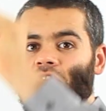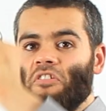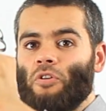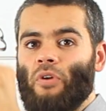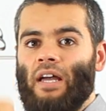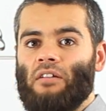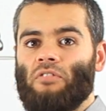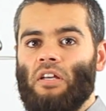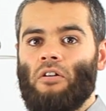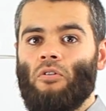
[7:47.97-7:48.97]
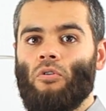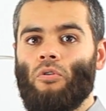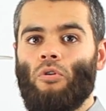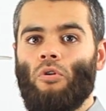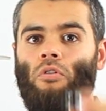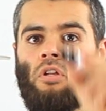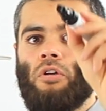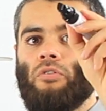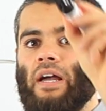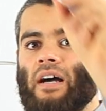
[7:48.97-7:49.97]
surrounding, all
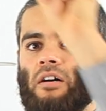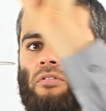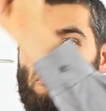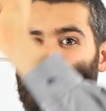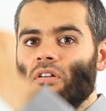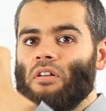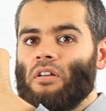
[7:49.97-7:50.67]
around